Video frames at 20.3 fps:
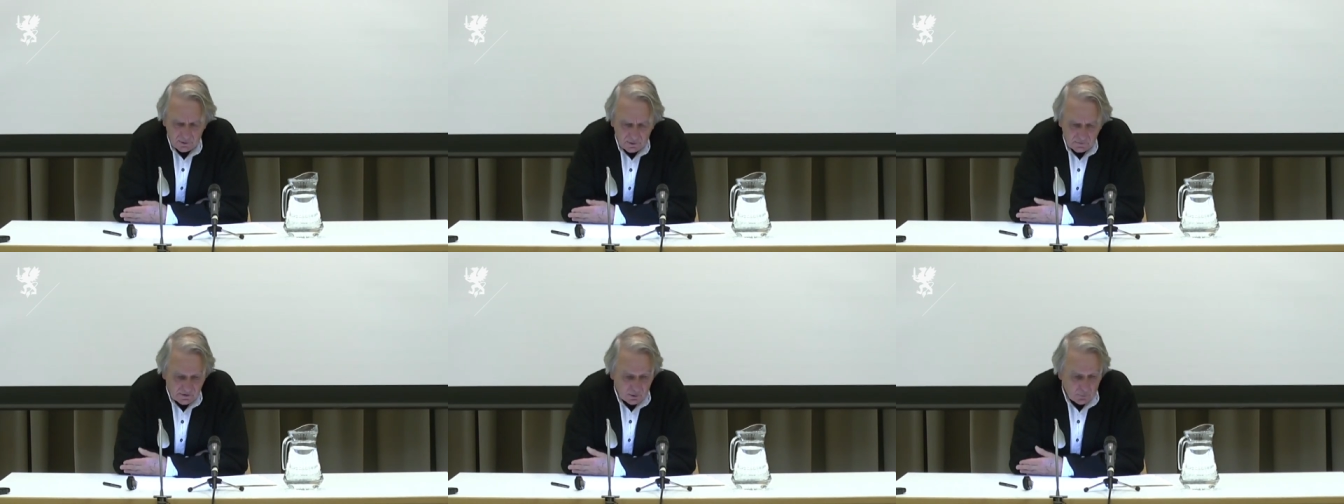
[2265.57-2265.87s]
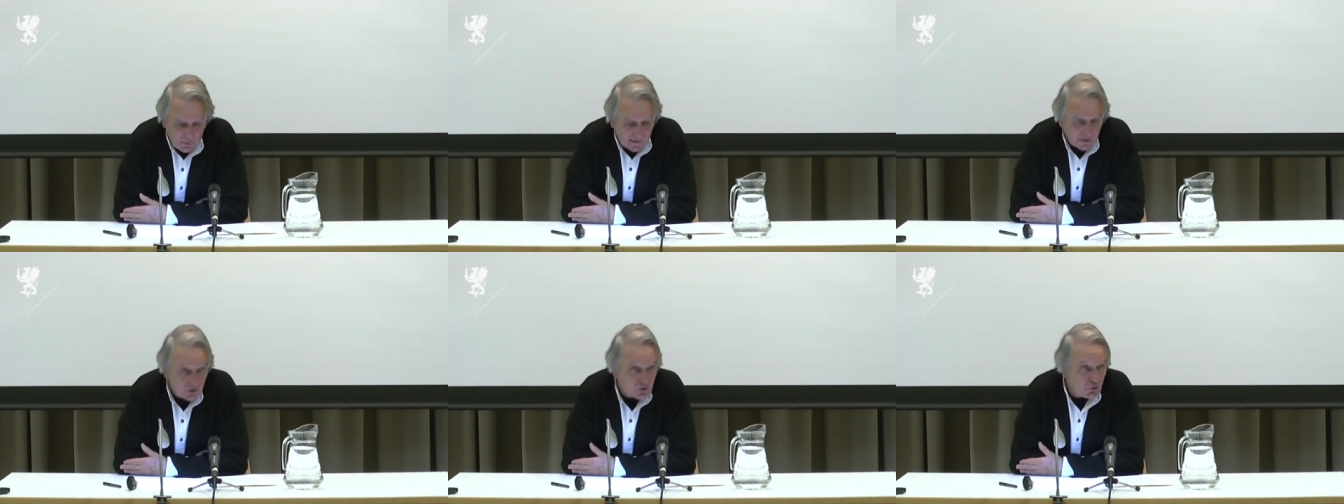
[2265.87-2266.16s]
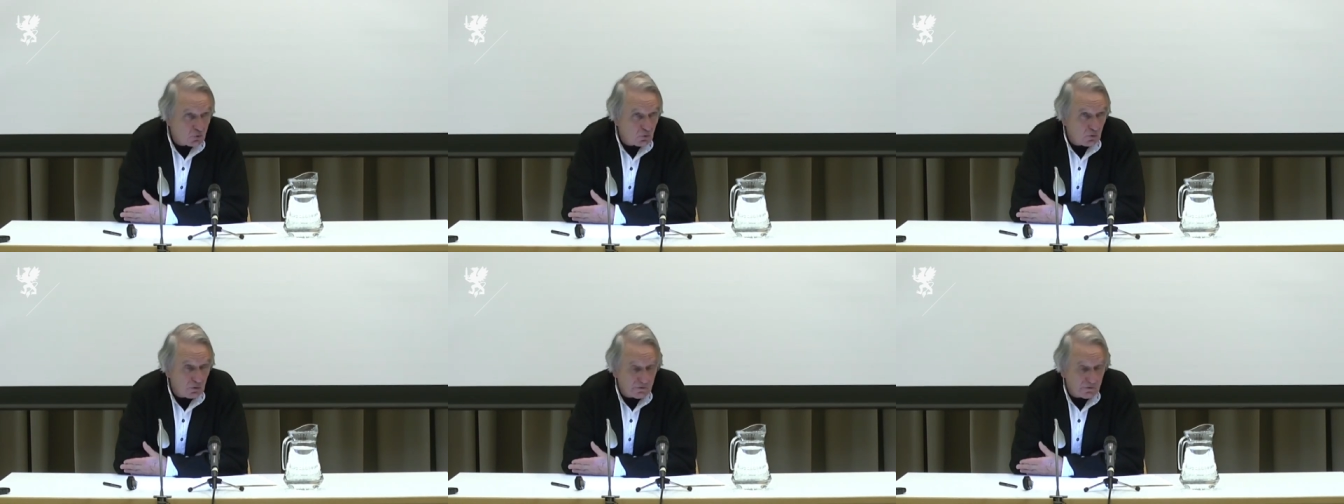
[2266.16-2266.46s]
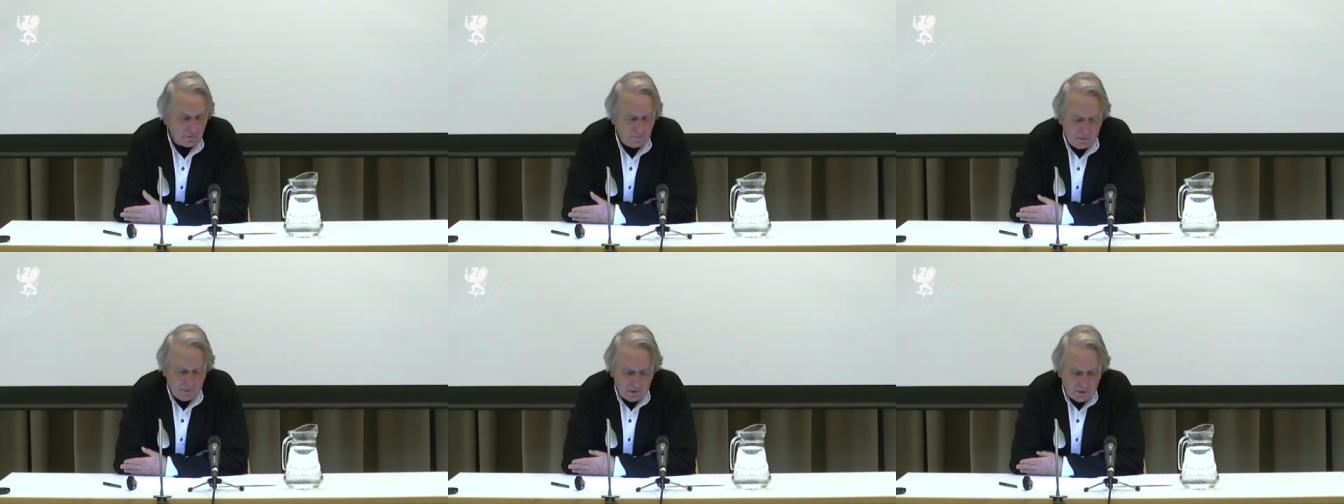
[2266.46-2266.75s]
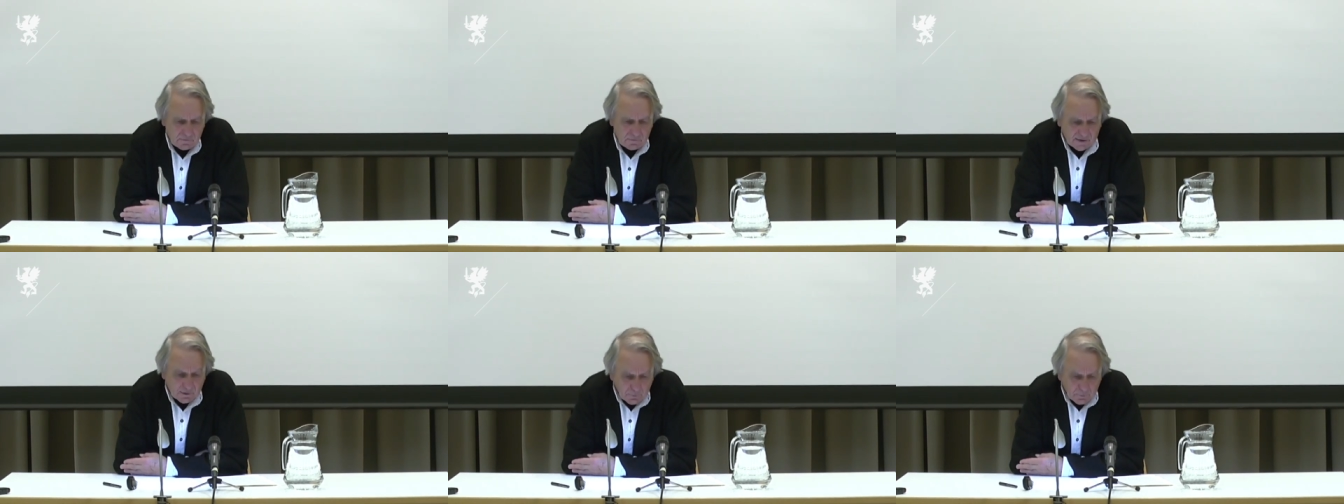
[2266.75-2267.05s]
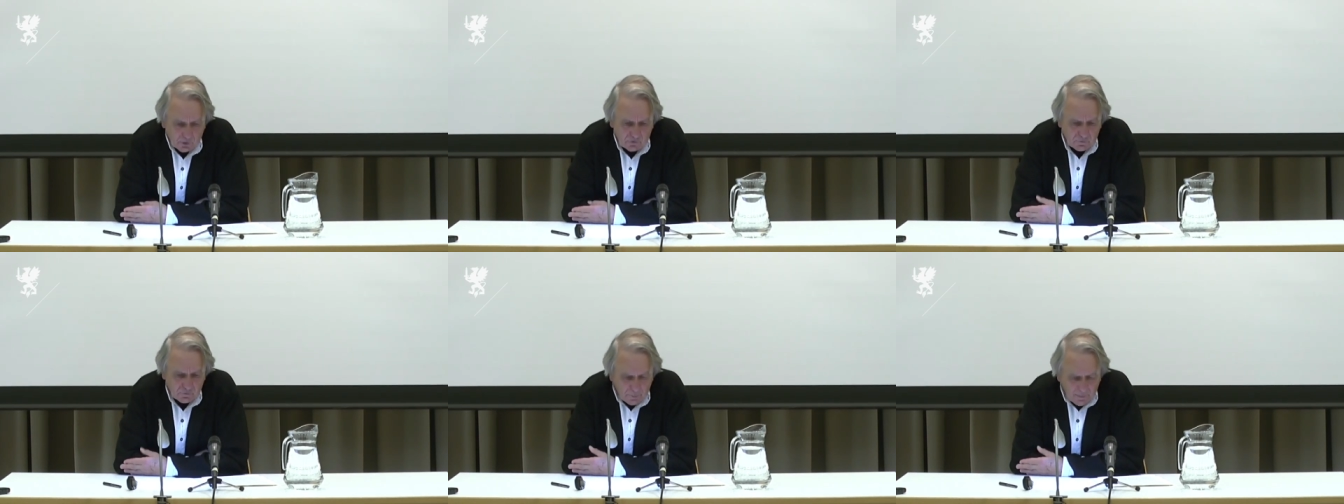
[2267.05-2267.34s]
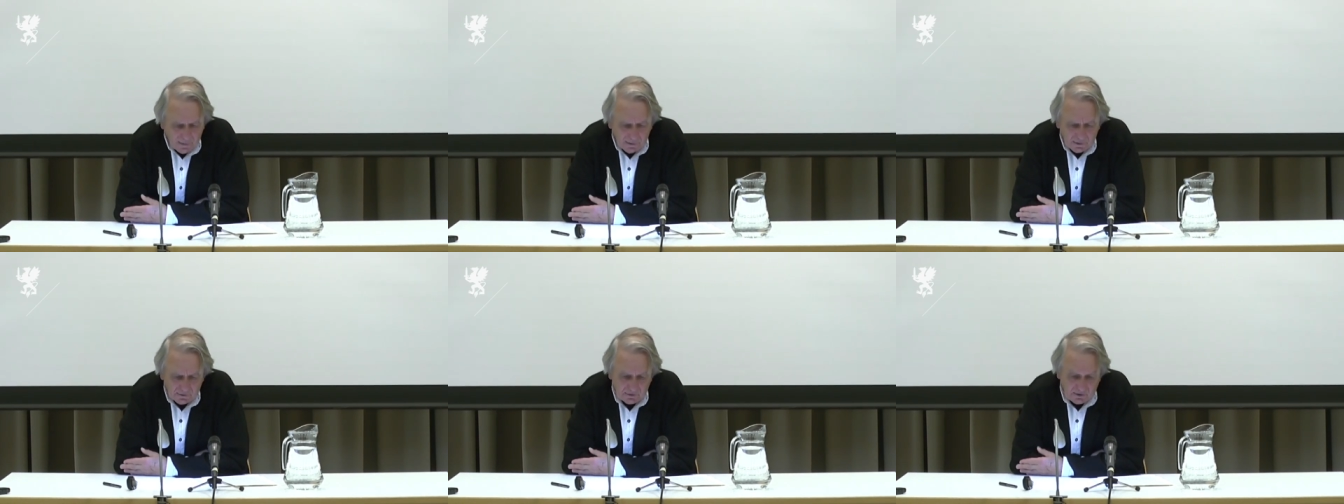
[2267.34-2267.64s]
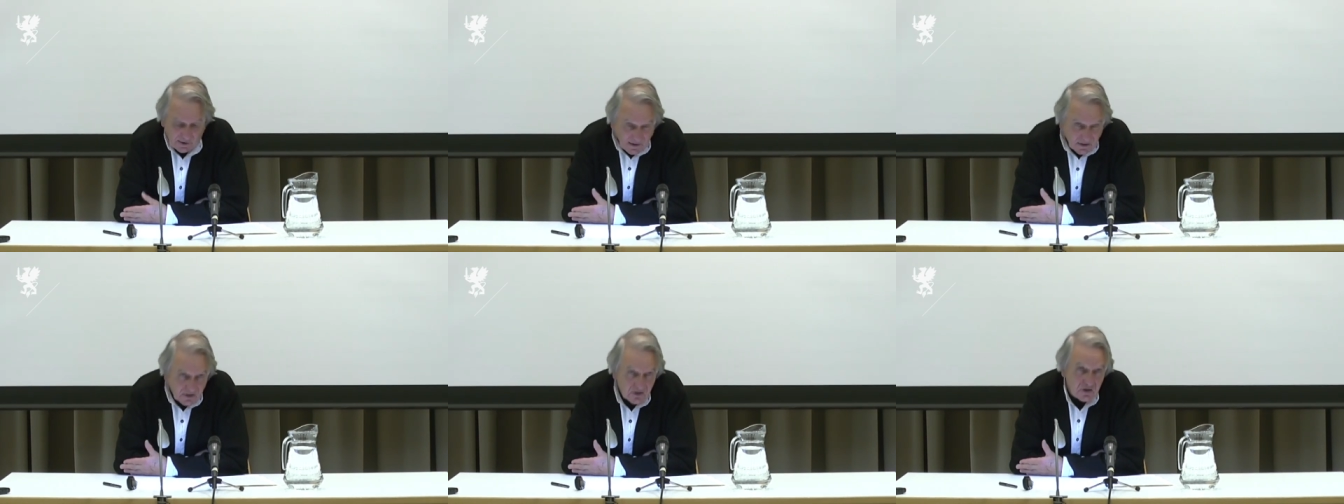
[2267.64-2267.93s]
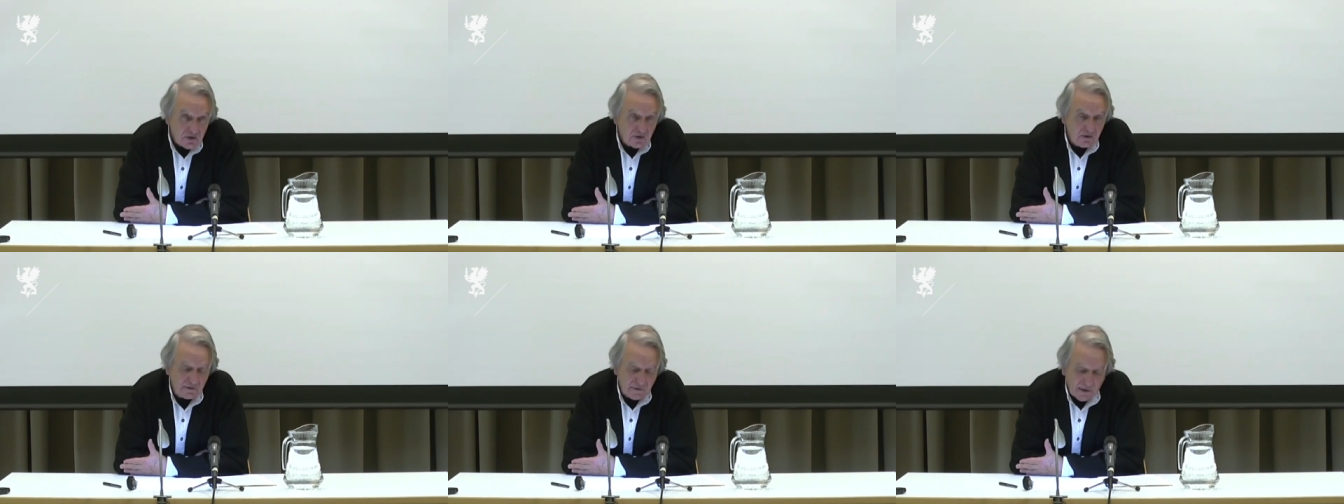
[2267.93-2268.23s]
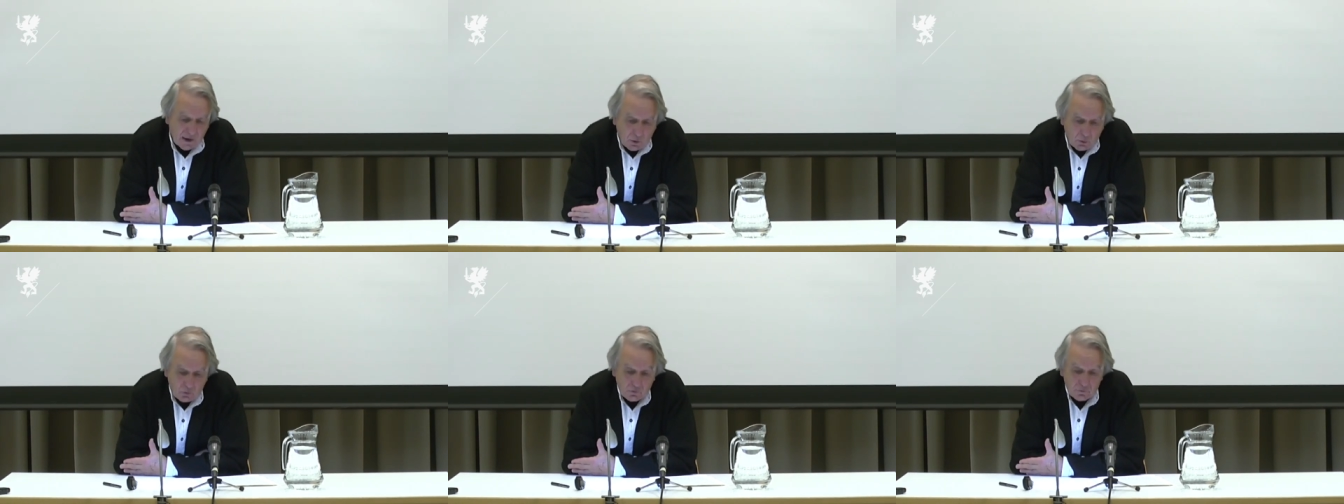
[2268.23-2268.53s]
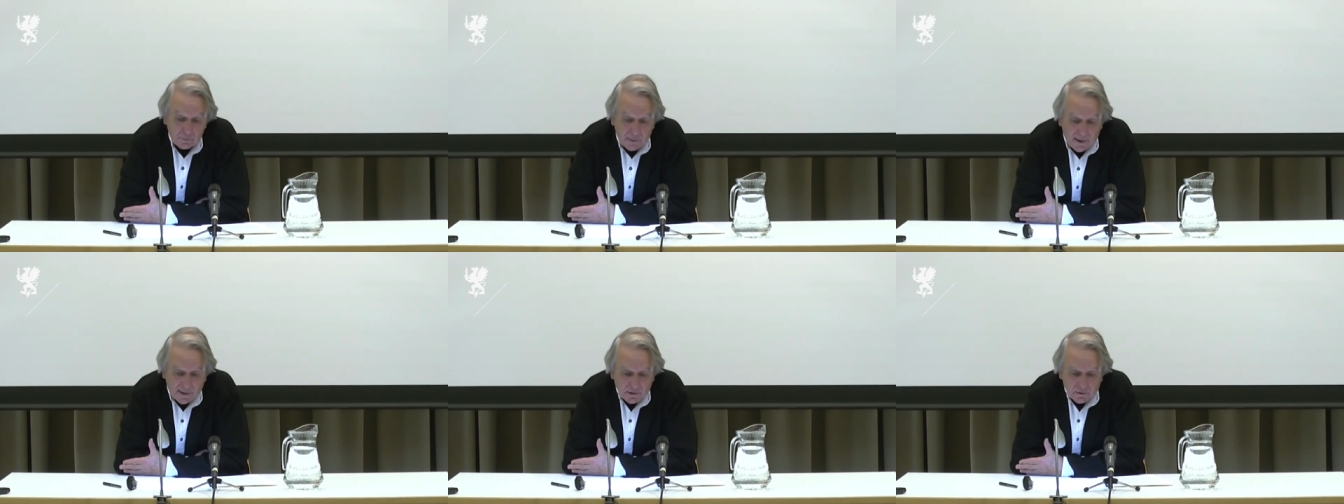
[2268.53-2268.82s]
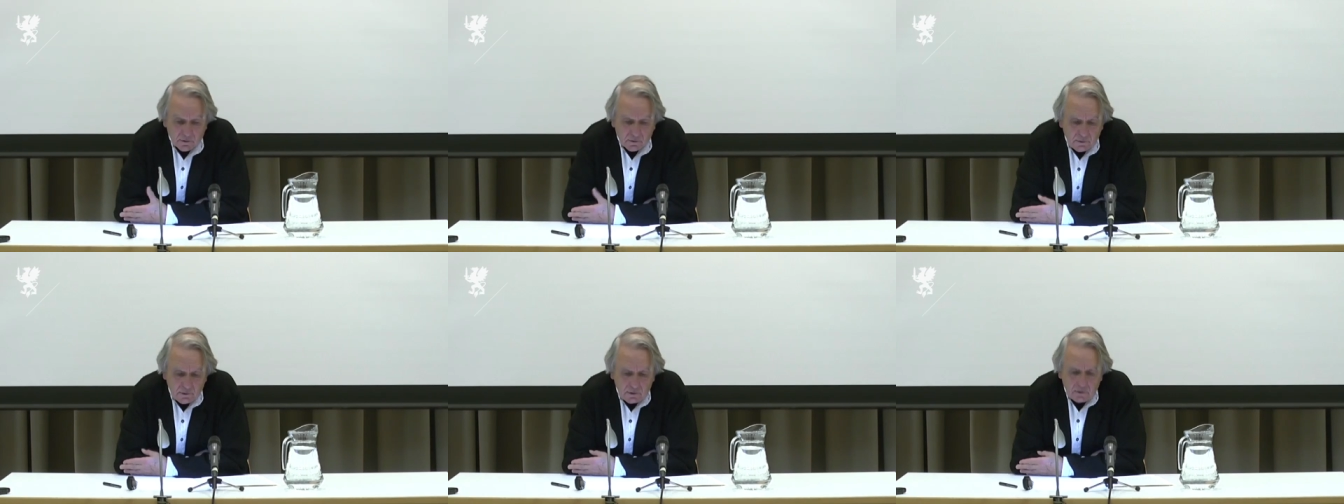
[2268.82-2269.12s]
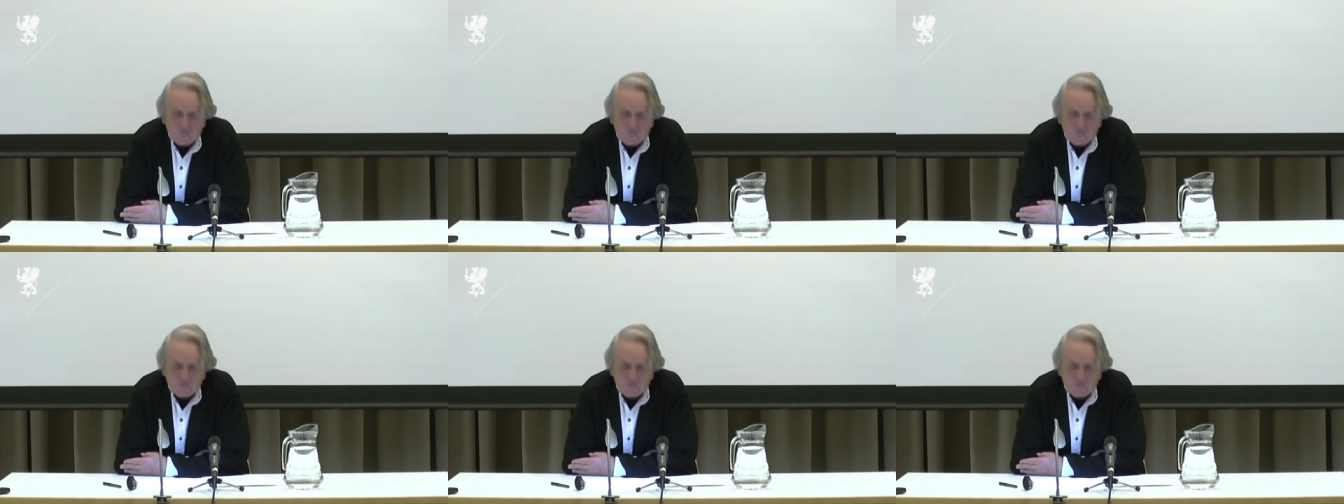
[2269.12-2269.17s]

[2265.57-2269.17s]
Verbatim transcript: They were tools that must build, each in their own manner,